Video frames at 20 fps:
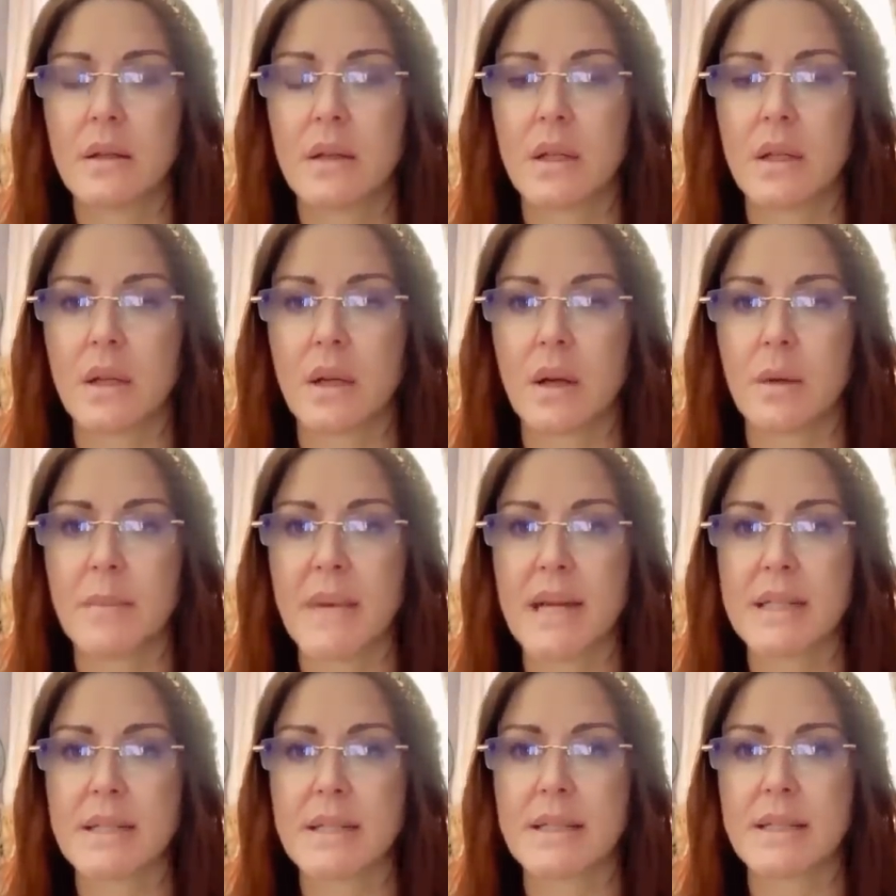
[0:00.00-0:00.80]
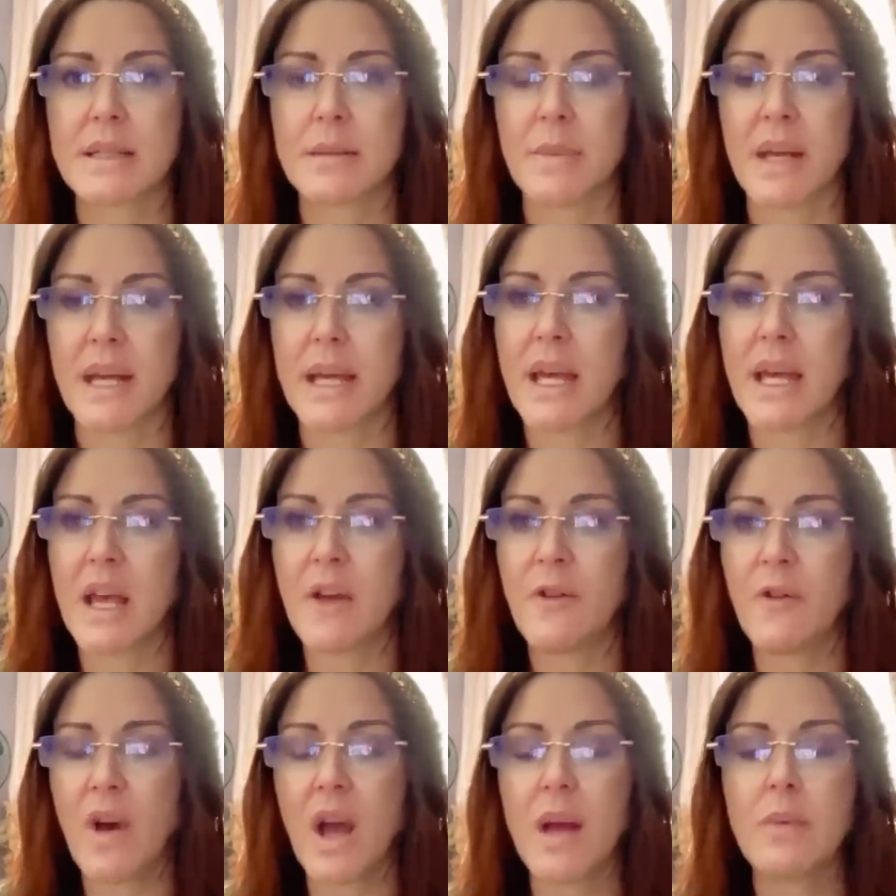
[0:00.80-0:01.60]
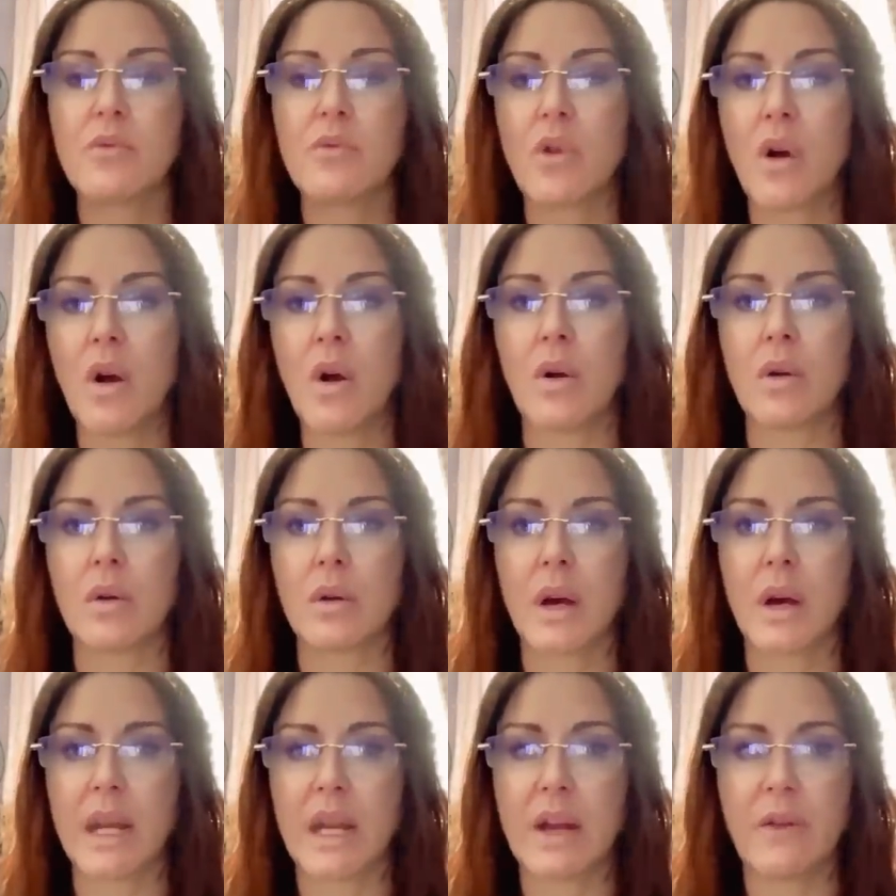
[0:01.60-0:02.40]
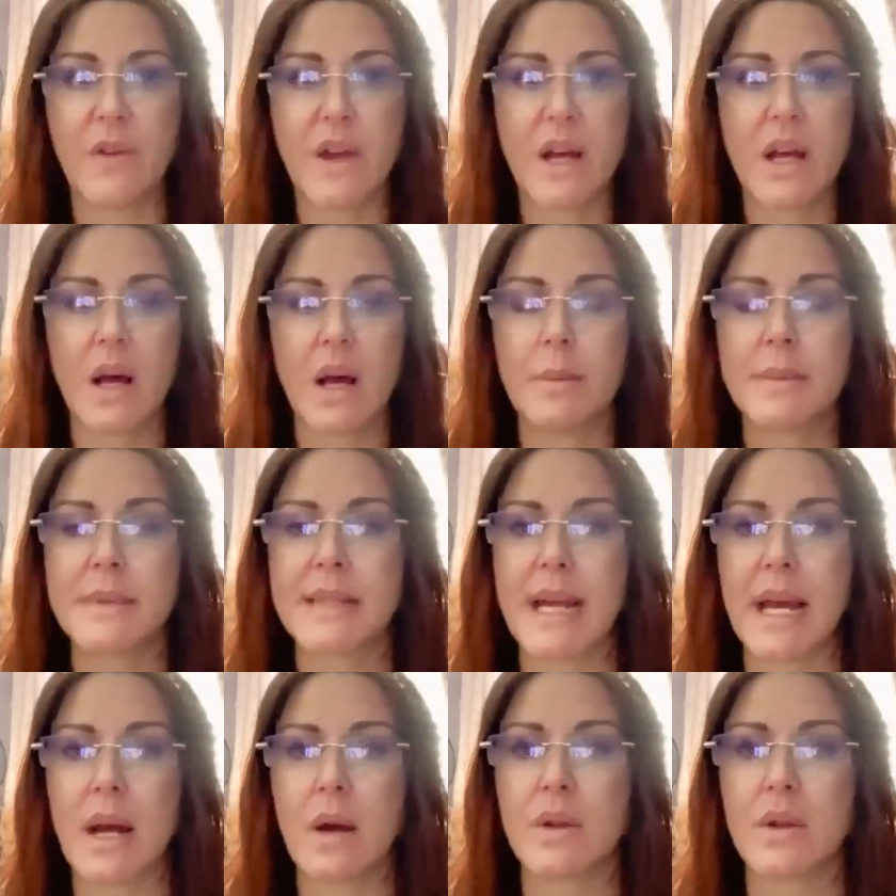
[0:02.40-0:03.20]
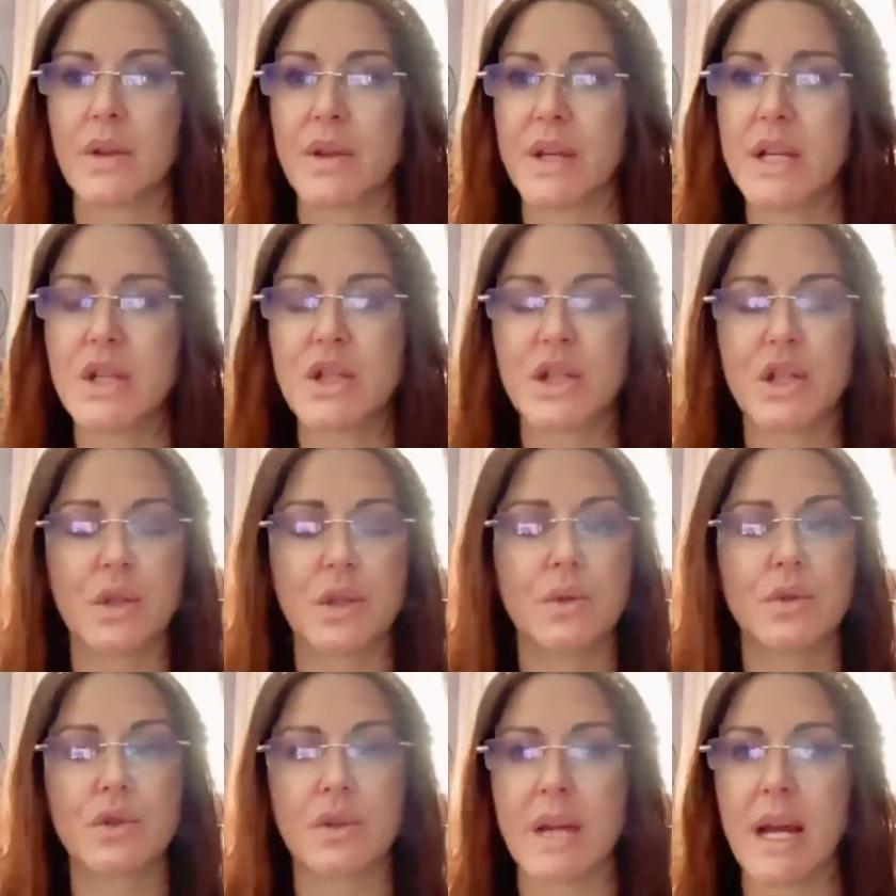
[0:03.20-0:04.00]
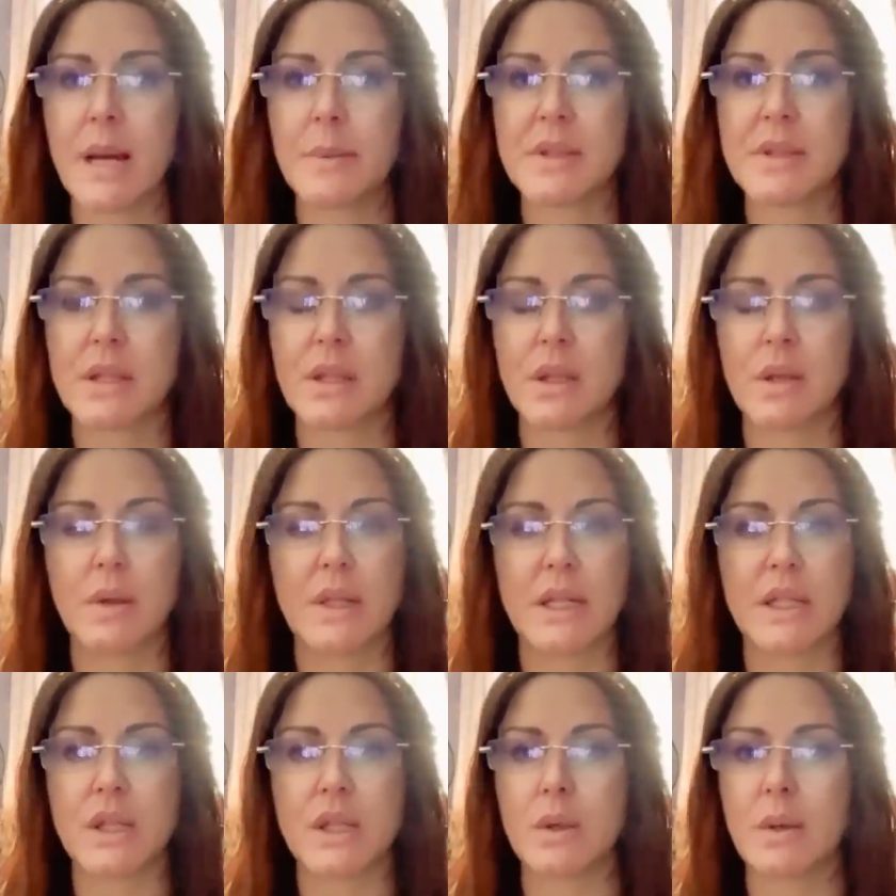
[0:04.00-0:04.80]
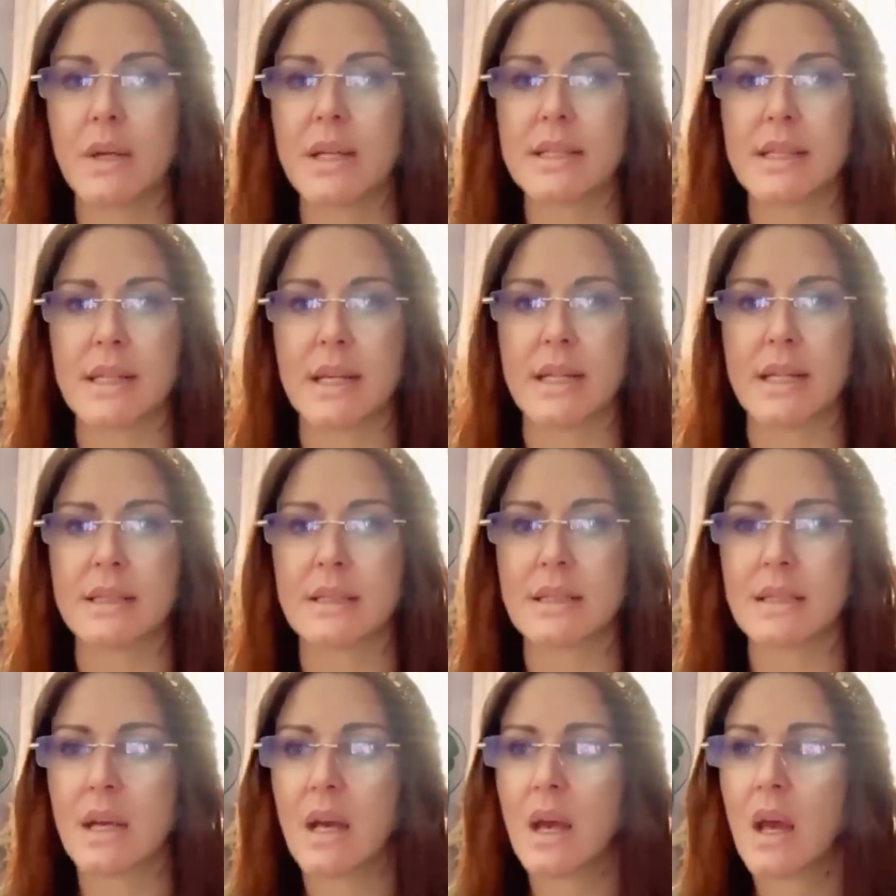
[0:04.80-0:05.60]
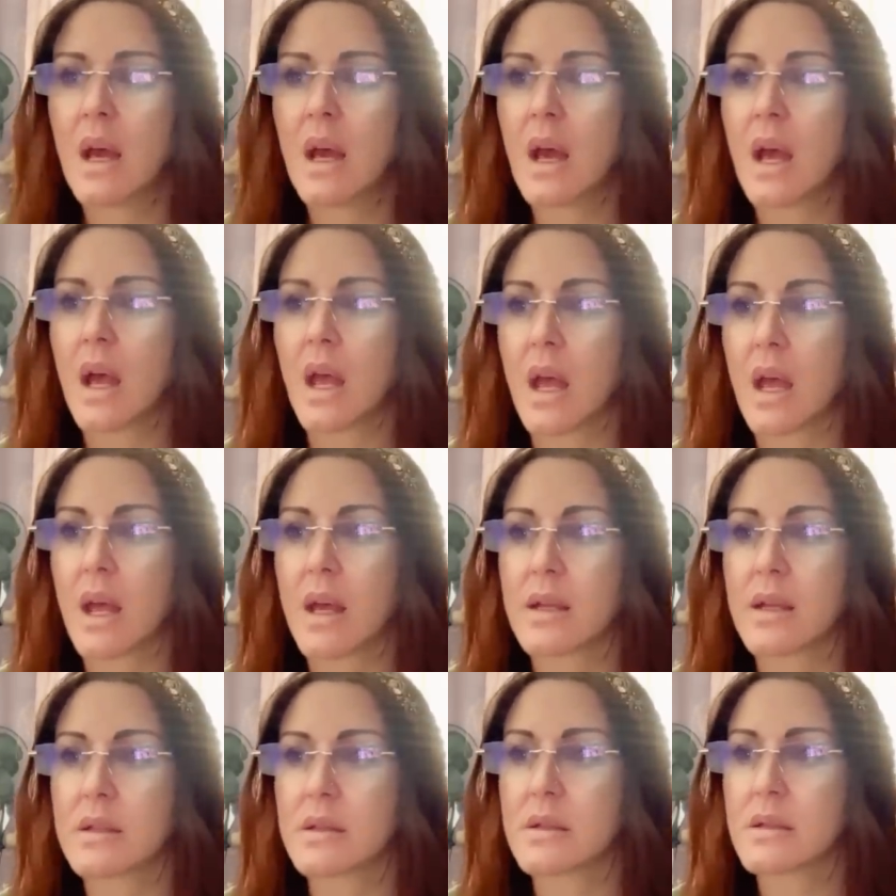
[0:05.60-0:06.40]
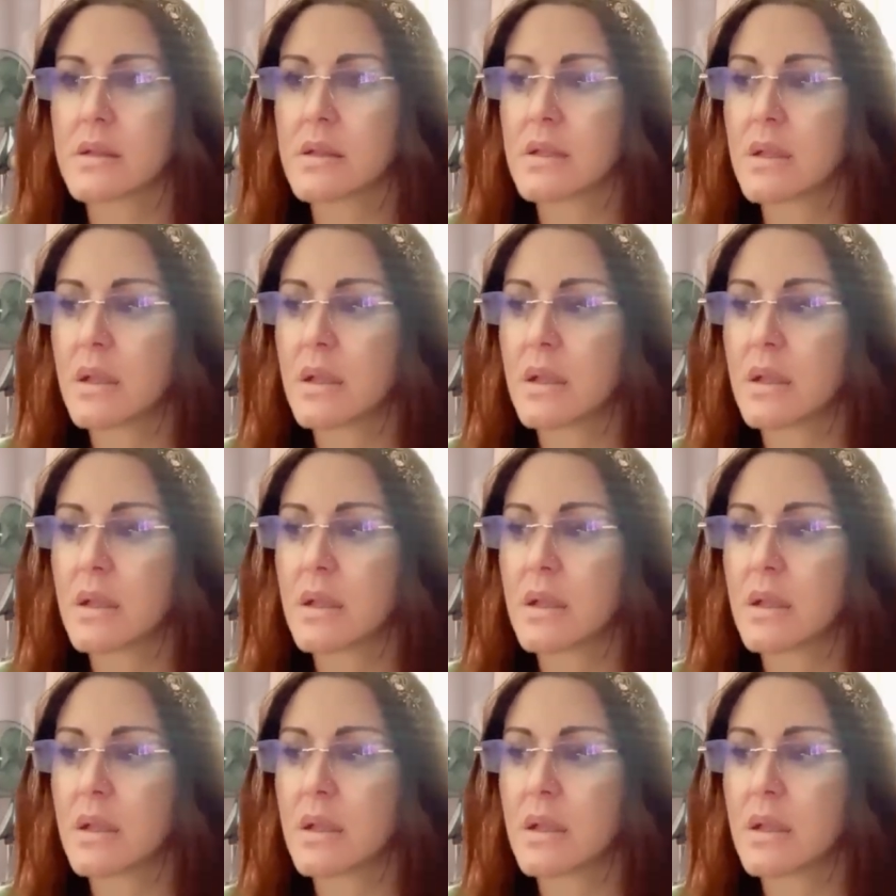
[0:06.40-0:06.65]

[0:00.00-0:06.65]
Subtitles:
You know, it matters to me. If I'm wrong, and if it comes out that these children absolutely do exist and